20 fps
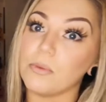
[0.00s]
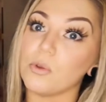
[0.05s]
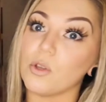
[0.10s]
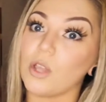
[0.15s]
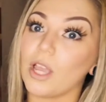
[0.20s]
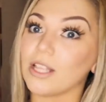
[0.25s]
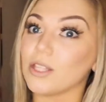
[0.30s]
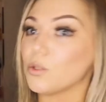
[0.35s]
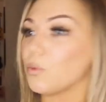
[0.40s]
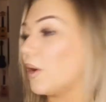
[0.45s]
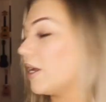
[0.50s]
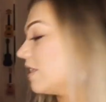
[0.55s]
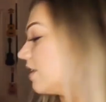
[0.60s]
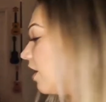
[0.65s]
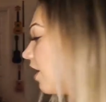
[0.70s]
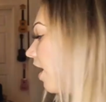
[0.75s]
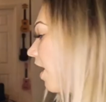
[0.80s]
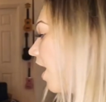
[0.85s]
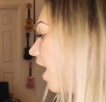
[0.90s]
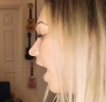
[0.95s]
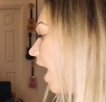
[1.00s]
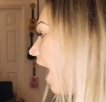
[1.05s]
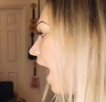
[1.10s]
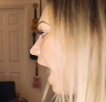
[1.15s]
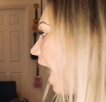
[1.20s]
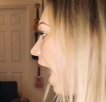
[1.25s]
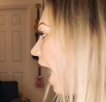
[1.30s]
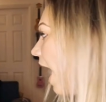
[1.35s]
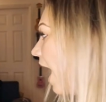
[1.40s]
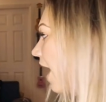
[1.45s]
Facebook and Twitter.
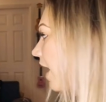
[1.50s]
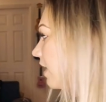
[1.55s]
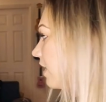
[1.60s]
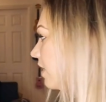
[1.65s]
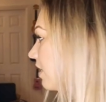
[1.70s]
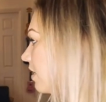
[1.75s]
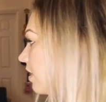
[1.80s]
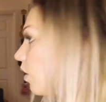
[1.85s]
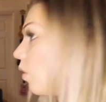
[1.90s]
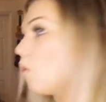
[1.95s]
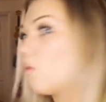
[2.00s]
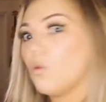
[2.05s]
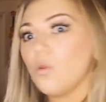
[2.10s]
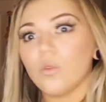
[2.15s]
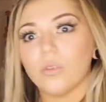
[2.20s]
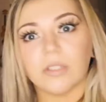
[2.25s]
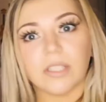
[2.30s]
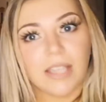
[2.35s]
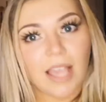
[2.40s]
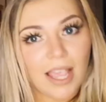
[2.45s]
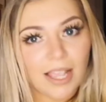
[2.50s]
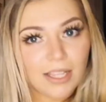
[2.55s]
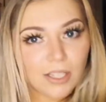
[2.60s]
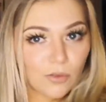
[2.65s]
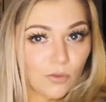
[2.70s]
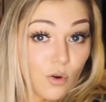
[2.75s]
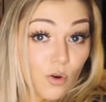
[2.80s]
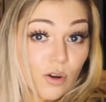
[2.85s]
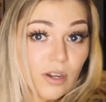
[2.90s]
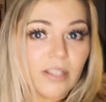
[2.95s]
And, oh yes,
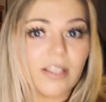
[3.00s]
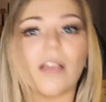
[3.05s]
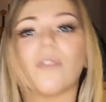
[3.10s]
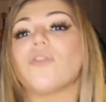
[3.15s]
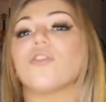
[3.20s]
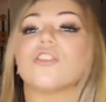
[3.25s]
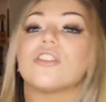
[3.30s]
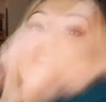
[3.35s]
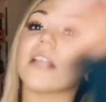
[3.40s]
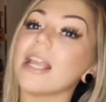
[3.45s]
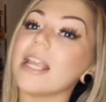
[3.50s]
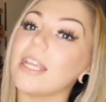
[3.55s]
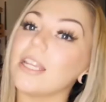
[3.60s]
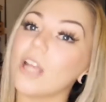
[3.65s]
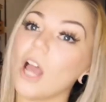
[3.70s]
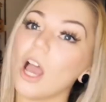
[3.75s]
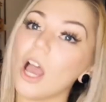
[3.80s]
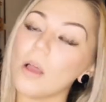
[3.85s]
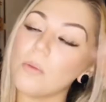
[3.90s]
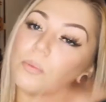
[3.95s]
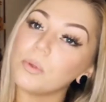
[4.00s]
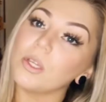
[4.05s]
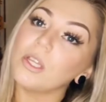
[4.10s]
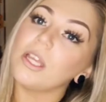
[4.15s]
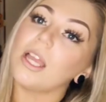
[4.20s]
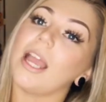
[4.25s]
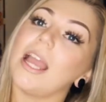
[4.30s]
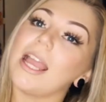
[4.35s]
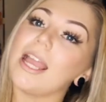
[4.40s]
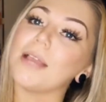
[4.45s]
of course, if you sign up
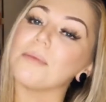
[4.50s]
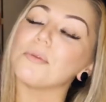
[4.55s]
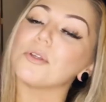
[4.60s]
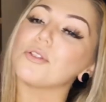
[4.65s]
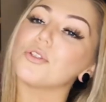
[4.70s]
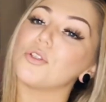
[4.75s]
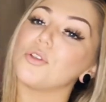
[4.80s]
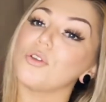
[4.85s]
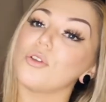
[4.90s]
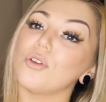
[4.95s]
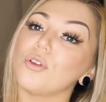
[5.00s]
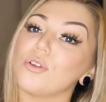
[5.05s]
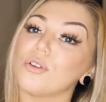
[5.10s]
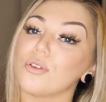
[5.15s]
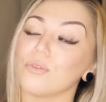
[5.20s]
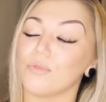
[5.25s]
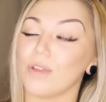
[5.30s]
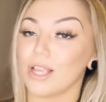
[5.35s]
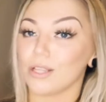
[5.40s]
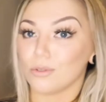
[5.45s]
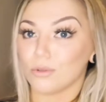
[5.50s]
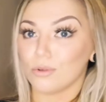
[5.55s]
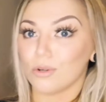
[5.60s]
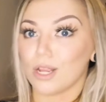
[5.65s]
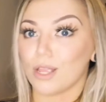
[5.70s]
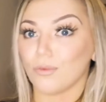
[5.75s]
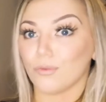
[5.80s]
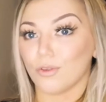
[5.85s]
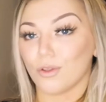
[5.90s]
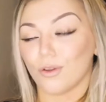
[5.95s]
to your Wrestle
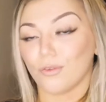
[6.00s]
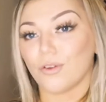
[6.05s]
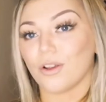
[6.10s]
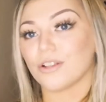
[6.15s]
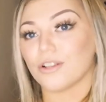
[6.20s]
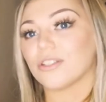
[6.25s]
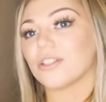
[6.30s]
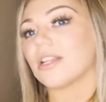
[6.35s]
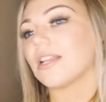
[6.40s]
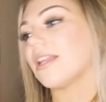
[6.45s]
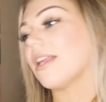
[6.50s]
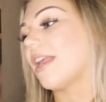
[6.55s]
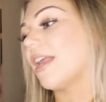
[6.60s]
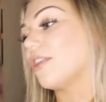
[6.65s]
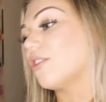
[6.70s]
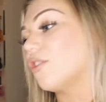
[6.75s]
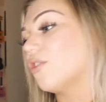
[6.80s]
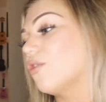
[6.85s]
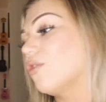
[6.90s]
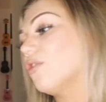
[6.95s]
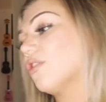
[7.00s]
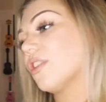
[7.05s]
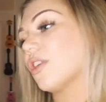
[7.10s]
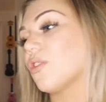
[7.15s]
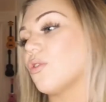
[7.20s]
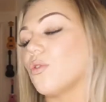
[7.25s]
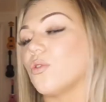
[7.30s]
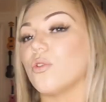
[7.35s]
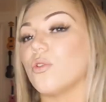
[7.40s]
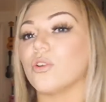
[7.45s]
Crate for your first crate and you use
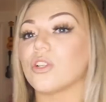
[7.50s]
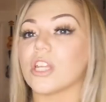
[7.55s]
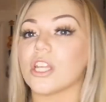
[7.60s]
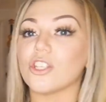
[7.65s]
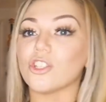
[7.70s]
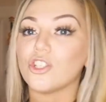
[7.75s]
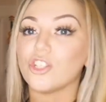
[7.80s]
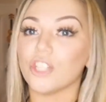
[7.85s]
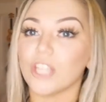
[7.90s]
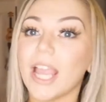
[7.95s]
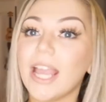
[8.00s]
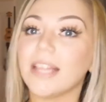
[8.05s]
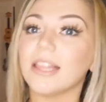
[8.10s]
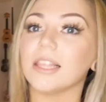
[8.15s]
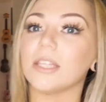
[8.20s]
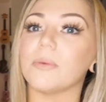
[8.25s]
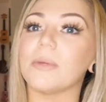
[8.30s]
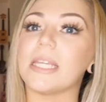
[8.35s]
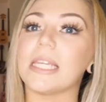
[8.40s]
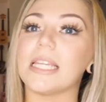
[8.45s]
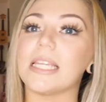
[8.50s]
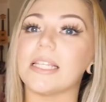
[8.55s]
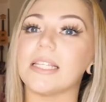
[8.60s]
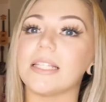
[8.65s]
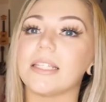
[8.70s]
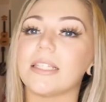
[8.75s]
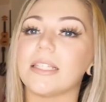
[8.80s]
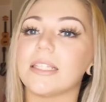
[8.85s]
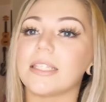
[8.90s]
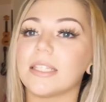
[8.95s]
the code Jen
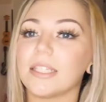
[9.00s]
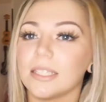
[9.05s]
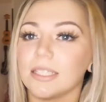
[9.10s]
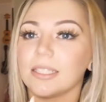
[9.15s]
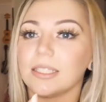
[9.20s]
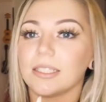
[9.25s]
Louise,